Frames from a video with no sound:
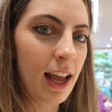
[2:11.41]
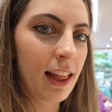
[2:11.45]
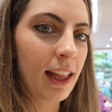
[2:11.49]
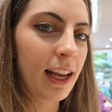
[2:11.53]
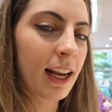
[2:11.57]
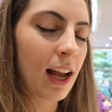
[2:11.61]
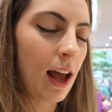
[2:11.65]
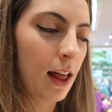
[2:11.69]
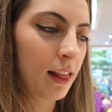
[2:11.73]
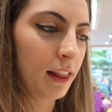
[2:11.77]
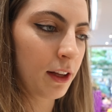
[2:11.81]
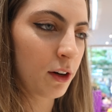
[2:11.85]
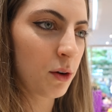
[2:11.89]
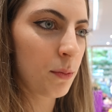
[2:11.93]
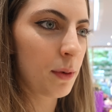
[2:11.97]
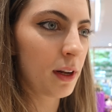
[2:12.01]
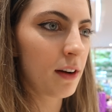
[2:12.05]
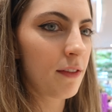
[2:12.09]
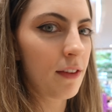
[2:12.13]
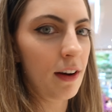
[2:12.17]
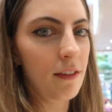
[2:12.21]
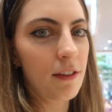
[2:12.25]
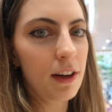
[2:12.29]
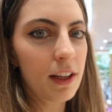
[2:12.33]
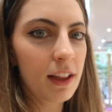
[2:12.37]
like a little bit
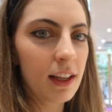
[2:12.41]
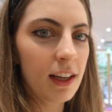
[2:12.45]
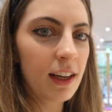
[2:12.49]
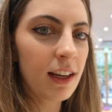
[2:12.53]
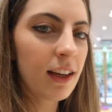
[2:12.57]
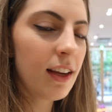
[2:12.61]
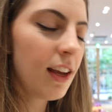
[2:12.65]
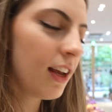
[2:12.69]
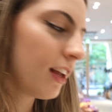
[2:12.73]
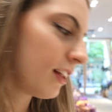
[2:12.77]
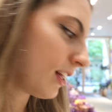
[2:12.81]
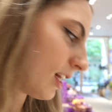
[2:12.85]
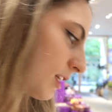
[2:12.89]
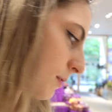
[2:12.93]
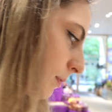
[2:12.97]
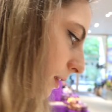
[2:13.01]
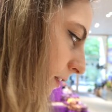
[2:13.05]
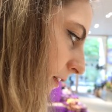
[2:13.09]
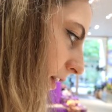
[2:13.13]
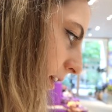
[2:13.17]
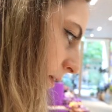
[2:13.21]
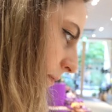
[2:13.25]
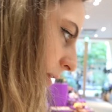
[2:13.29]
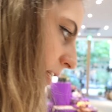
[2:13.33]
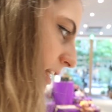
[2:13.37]
of everything, that's my
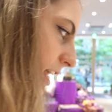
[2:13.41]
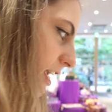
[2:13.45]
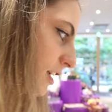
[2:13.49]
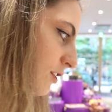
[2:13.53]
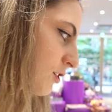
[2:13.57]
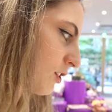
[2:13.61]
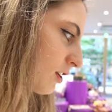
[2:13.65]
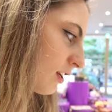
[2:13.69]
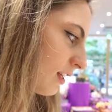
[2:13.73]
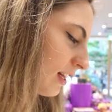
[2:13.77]
recommendation.